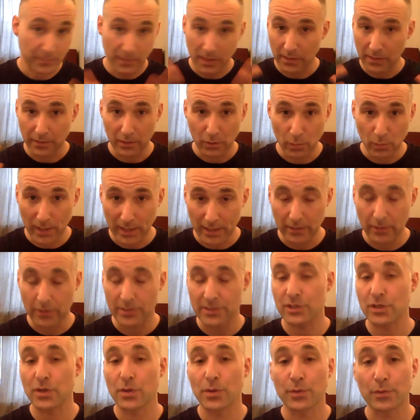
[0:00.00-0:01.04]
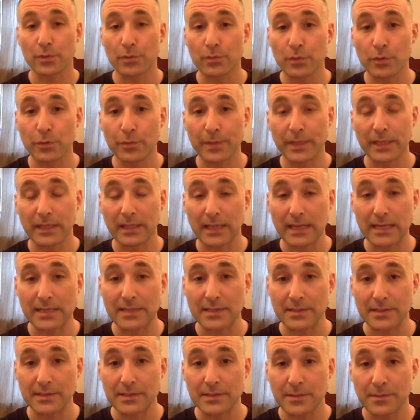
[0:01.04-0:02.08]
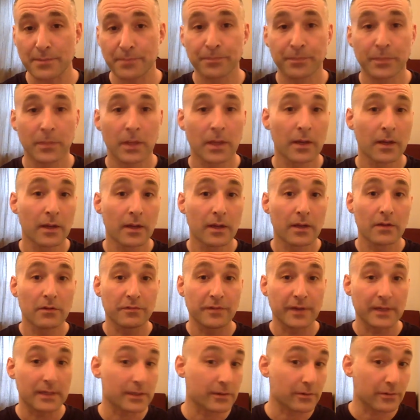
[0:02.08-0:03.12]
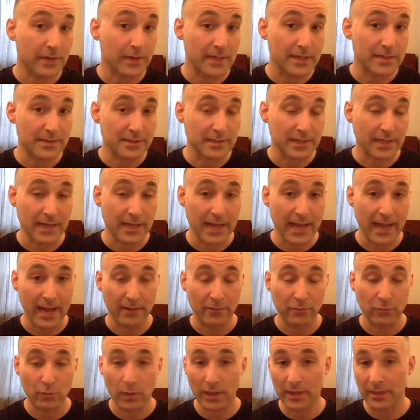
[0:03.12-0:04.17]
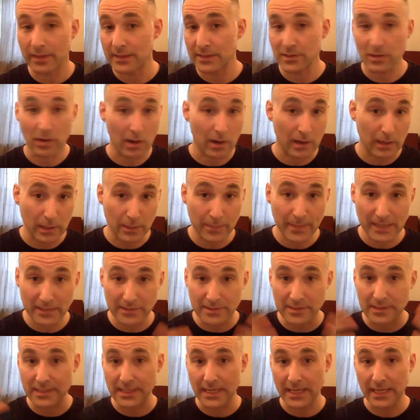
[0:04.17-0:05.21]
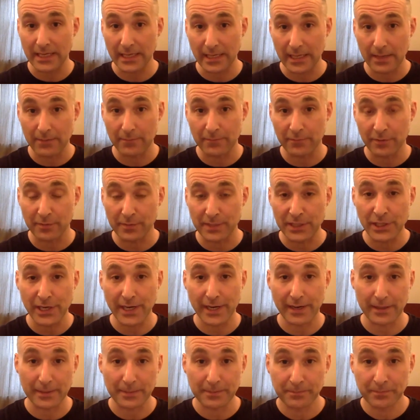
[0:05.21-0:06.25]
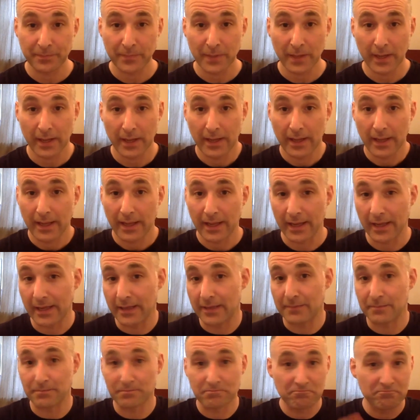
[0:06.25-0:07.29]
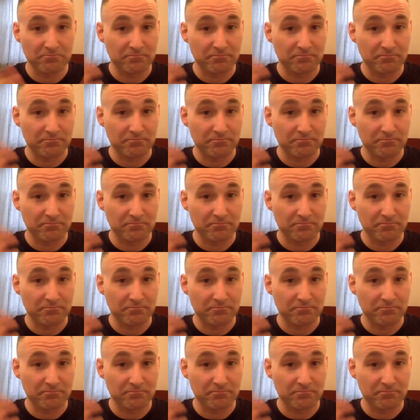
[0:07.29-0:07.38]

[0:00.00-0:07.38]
the awareness through movement lessons, Feldenkrais is going to have one that's all about standing up from a chair. And